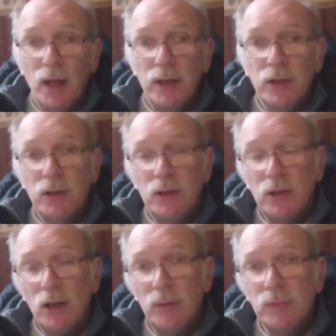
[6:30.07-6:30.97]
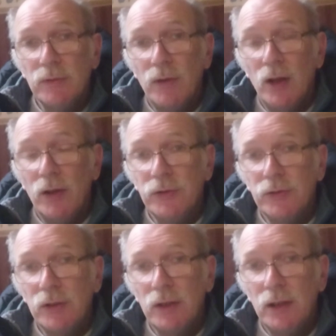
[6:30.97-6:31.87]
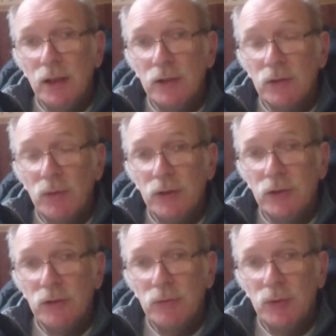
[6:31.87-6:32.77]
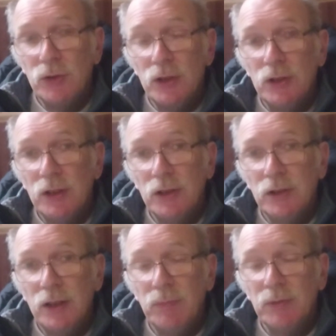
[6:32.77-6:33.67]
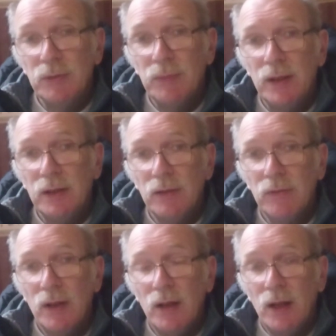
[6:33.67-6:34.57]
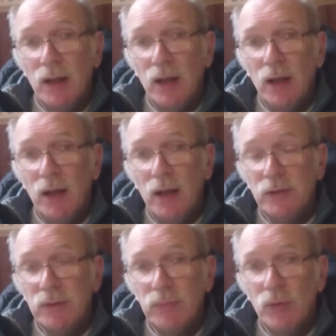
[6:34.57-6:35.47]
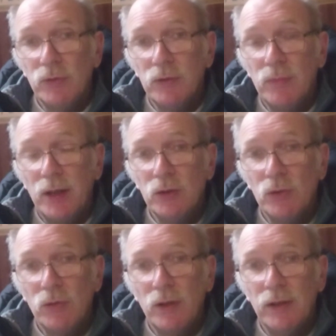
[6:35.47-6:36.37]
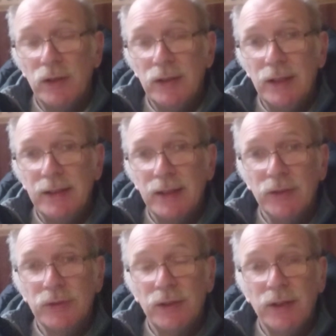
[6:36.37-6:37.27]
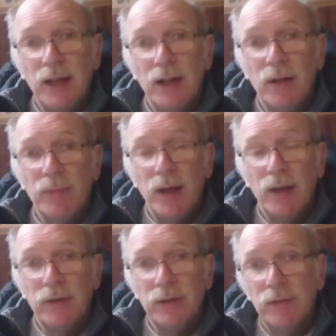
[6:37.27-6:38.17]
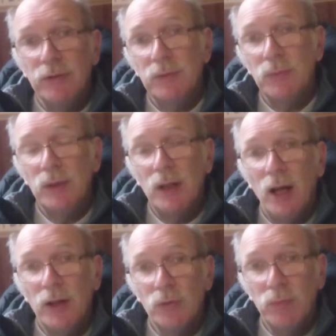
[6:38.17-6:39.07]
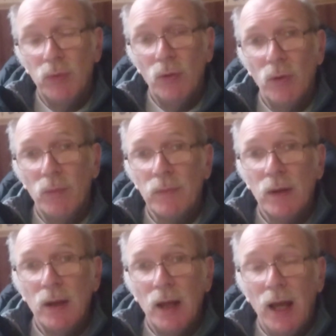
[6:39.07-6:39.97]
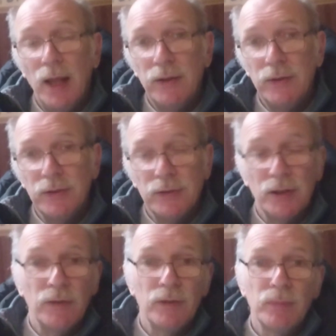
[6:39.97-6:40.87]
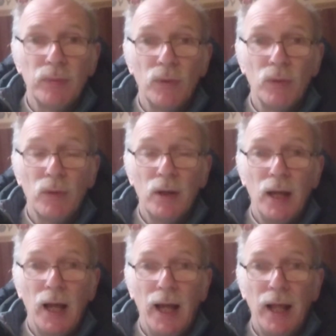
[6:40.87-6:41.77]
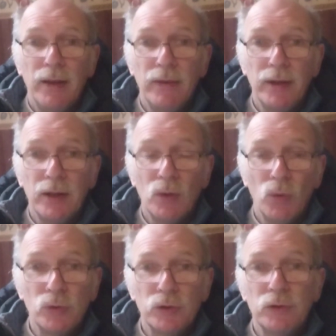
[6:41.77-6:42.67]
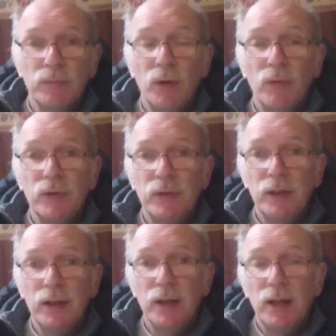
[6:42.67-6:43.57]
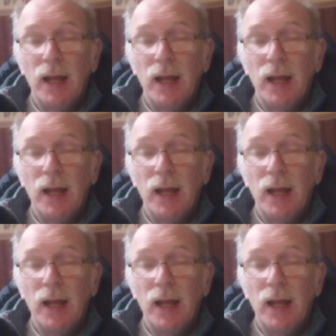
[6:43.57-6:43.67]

In terms of answering these questions from a GCSE perspective, it's important to make sure that the details are there about the difference between the idle poor and the deserving poor, and the causes of poverty,